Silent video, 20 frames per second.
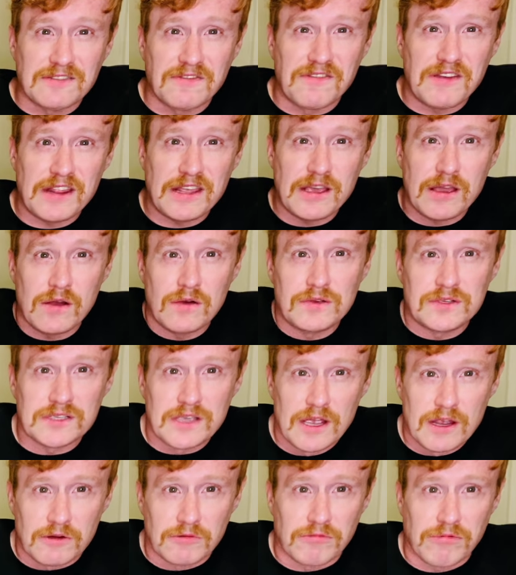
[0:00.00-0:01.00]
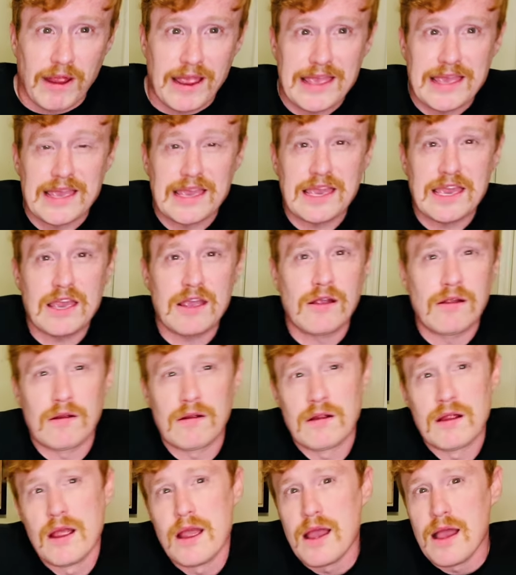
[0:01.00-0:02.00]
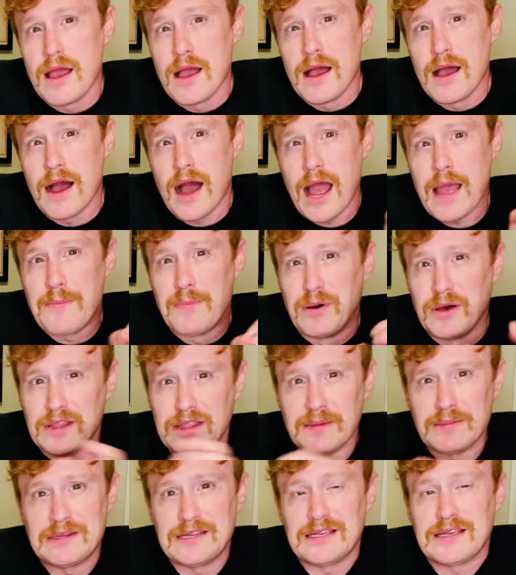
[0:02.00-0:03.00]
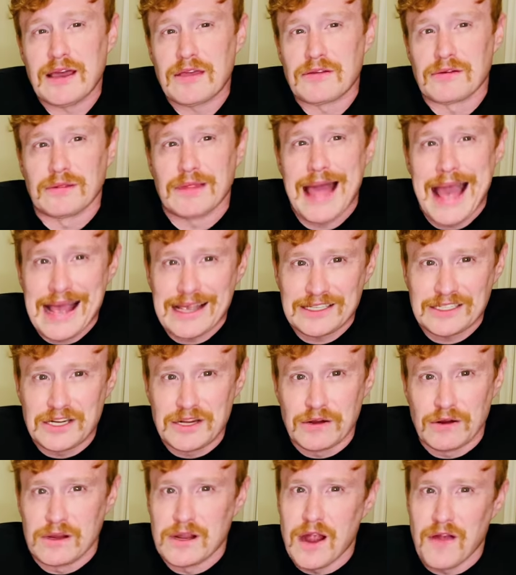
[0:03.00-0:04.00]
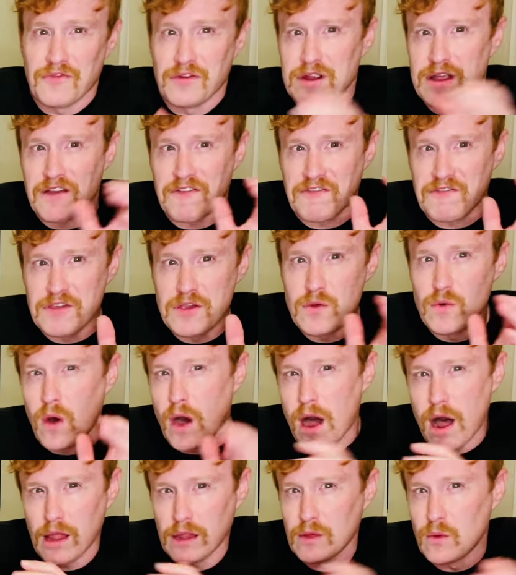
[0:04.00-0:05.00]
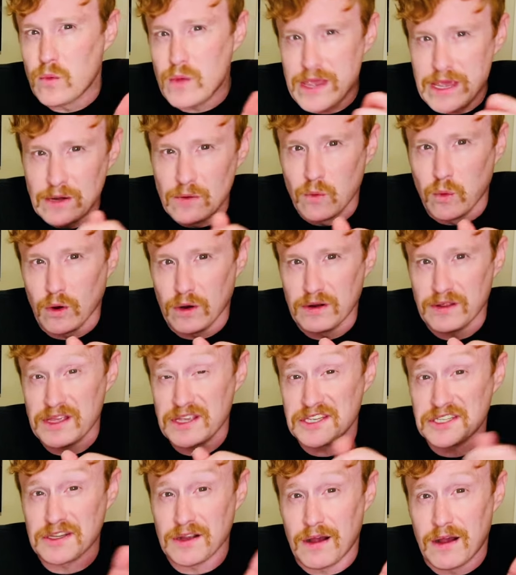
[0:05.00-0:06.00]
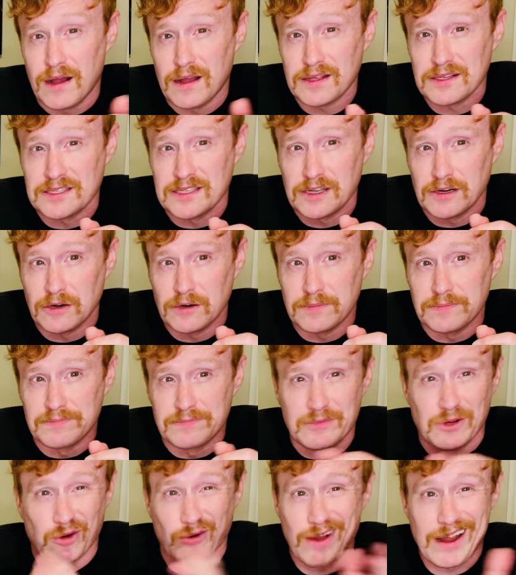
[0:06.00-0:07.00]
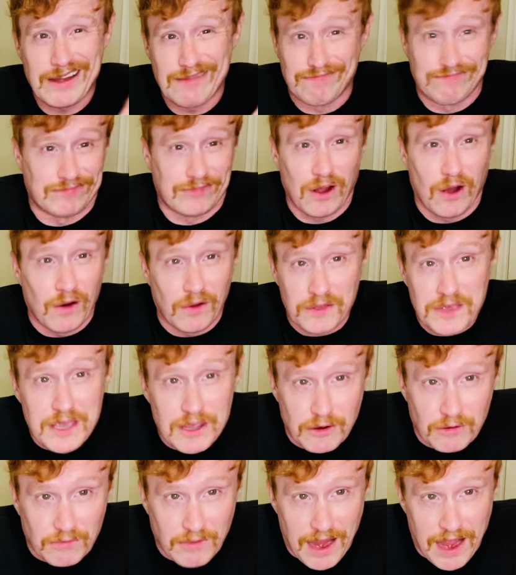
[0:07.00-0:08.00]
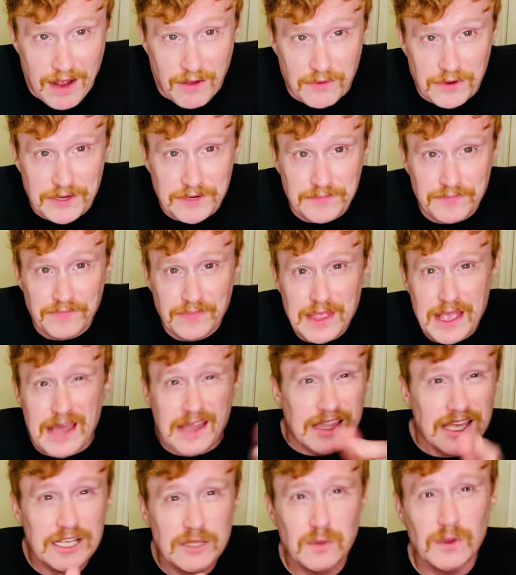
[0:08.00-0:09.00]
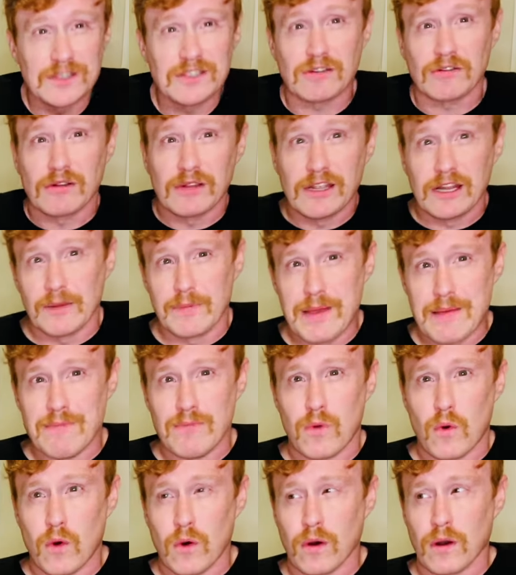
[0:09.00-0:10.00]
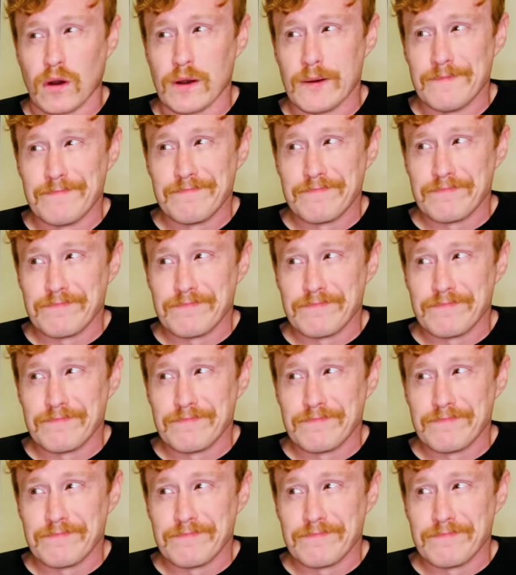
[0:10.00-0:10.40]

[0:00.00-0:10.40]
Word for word: videos right here. I put them together last year, covering a few Halloween-worthy songs that are great all year round. These ones are a little bit more